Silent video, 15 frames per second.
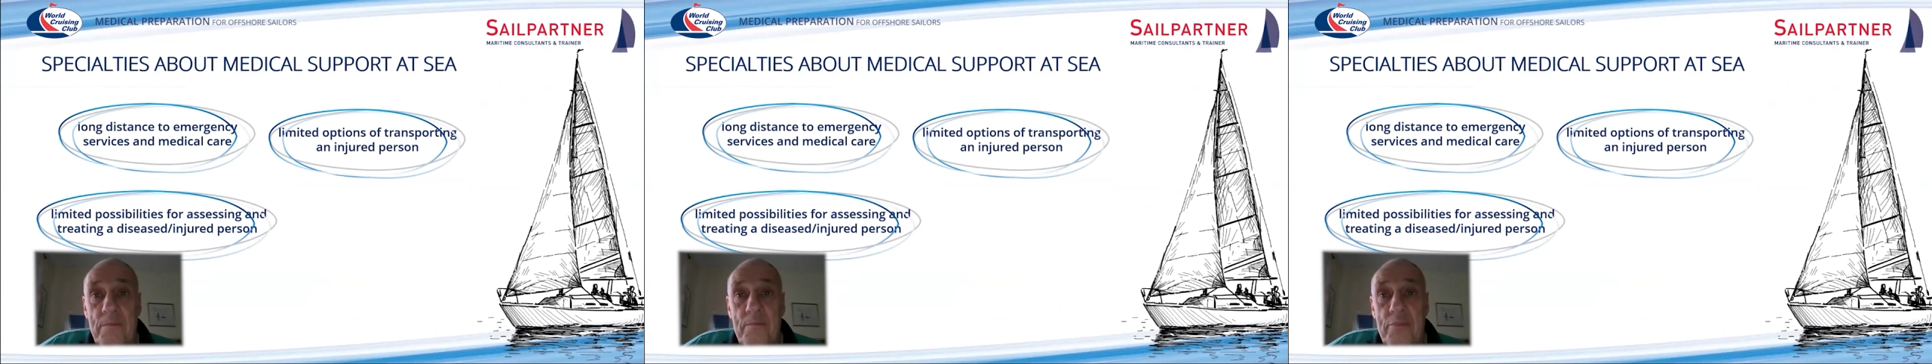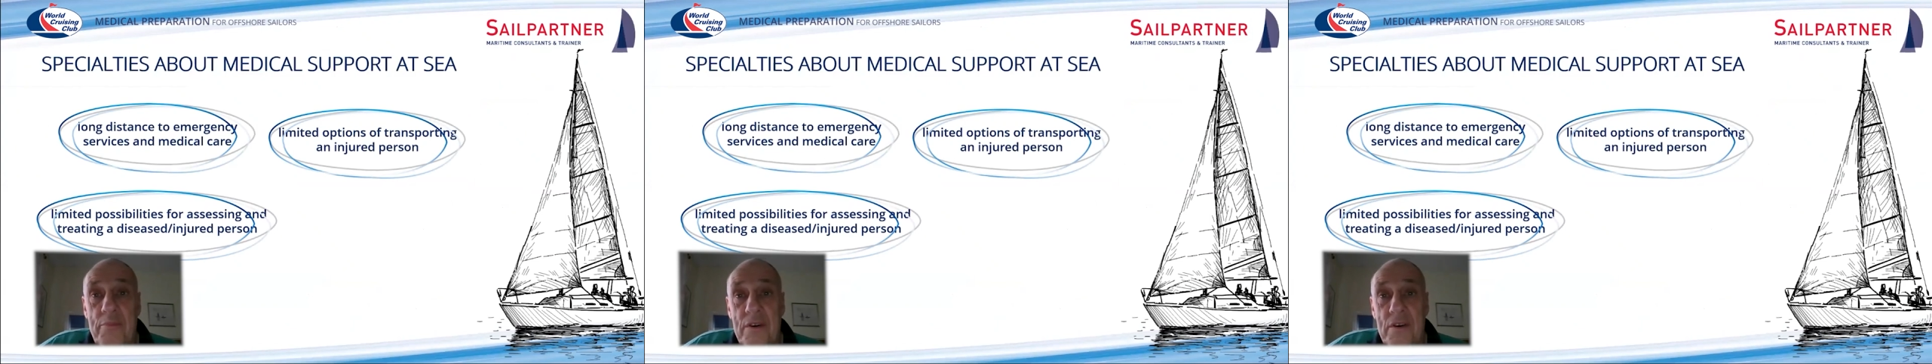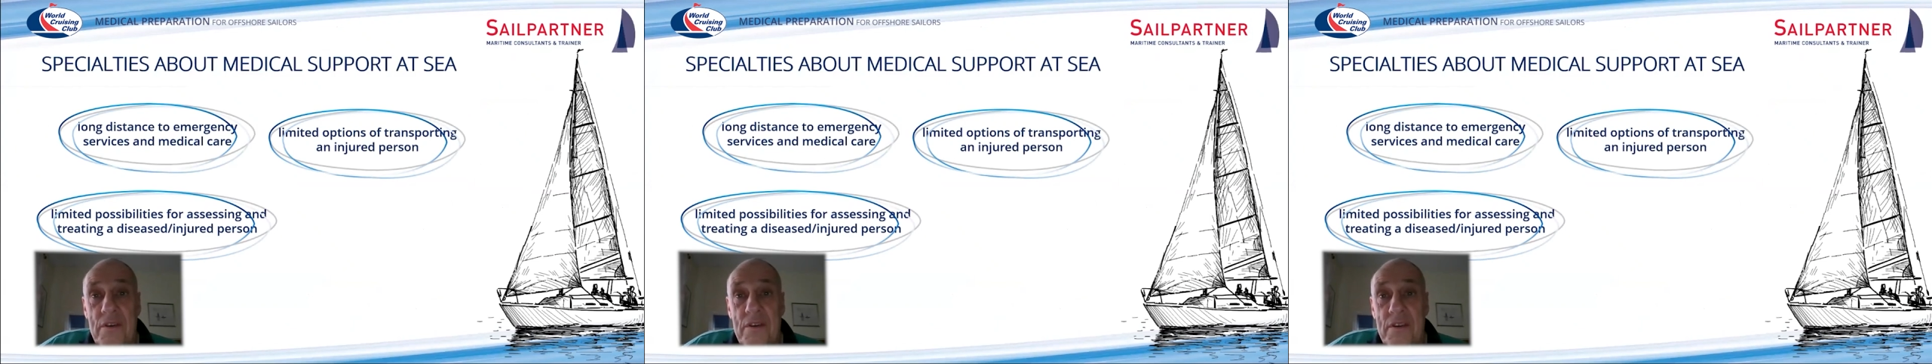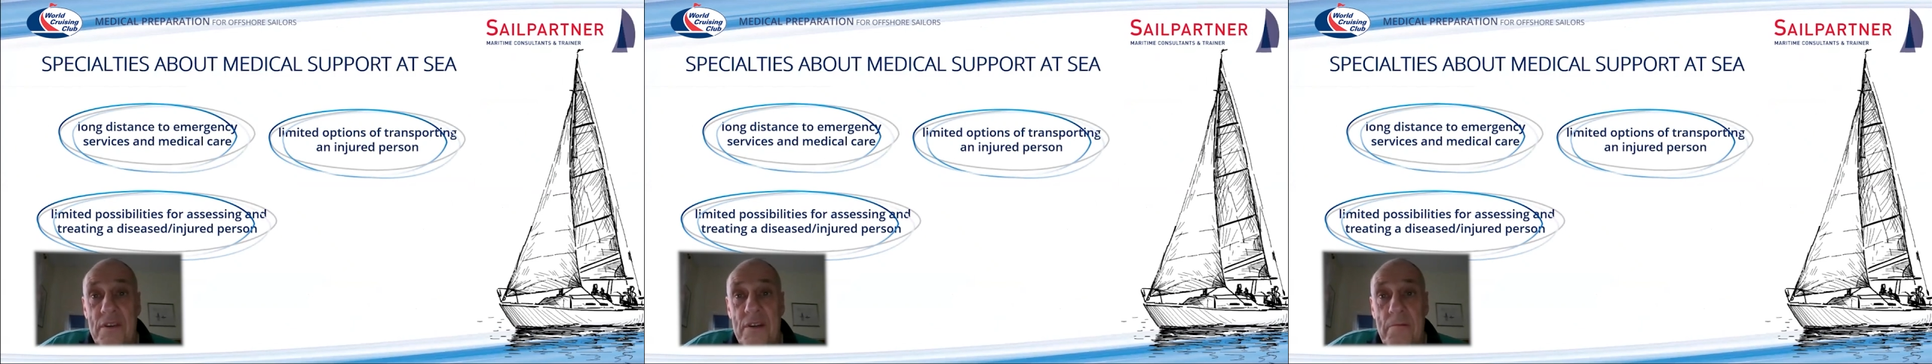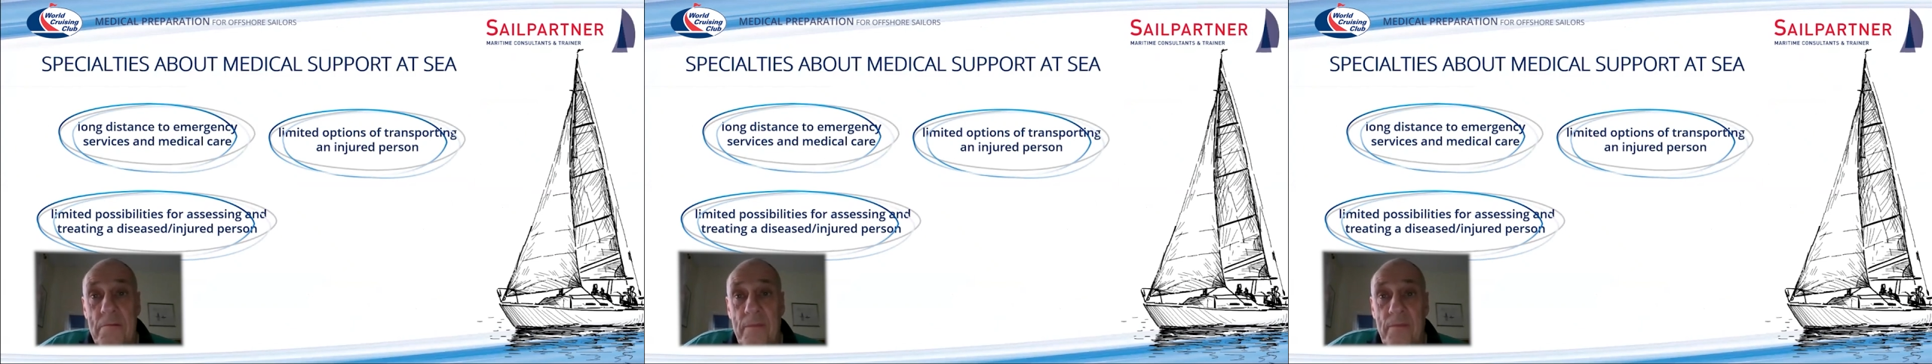
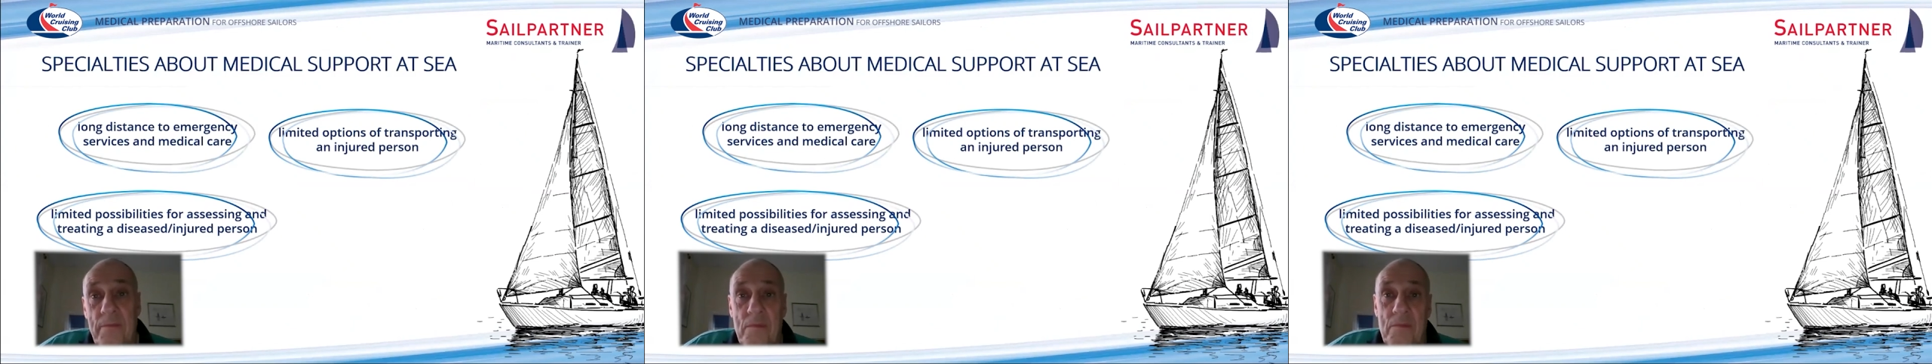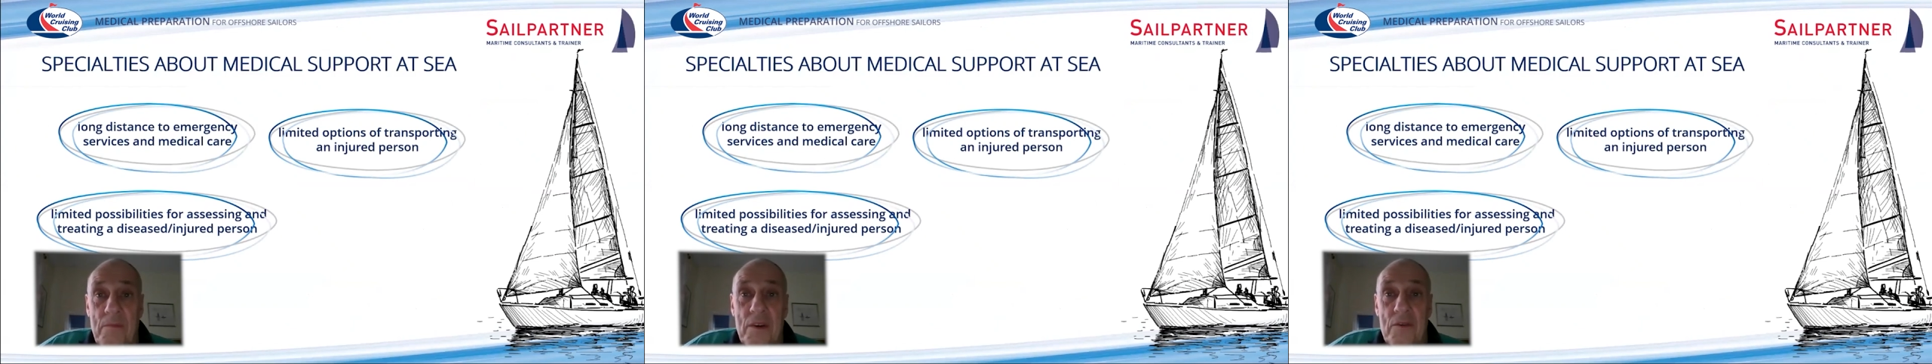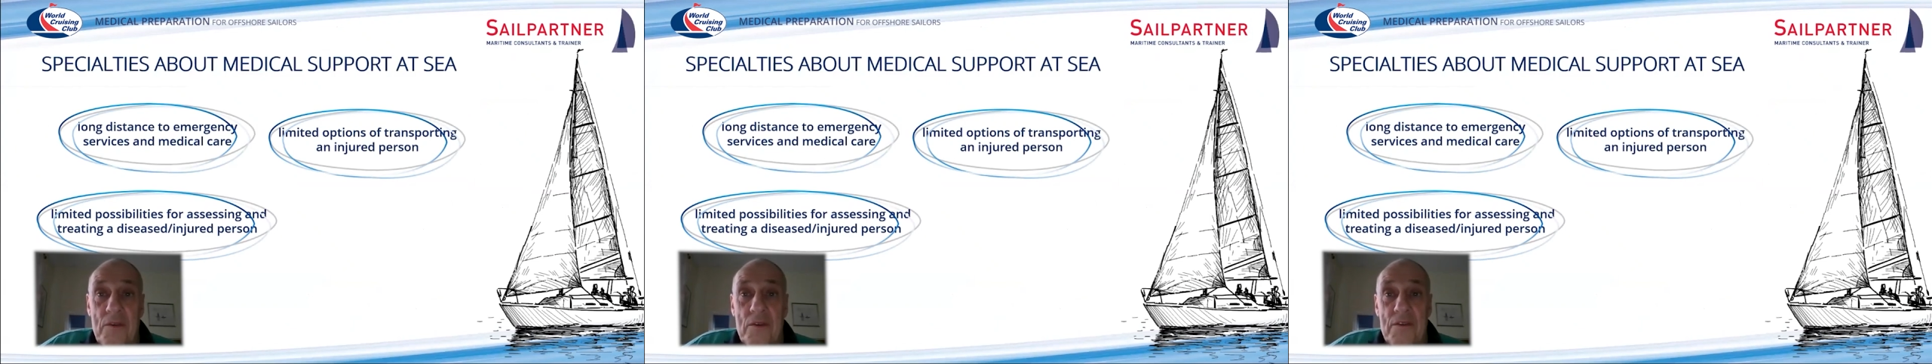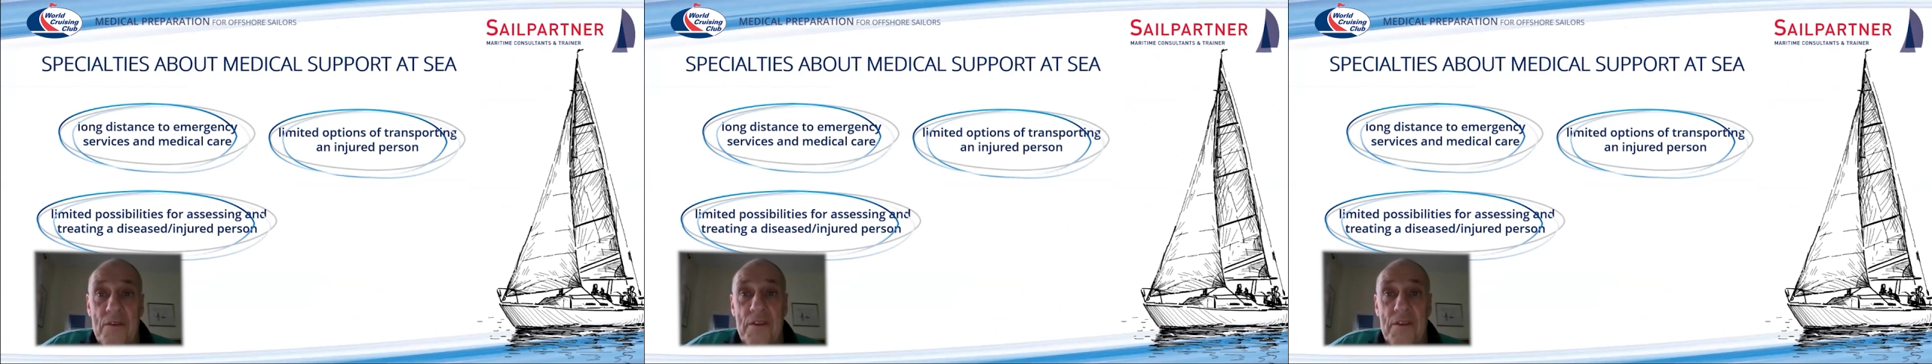person because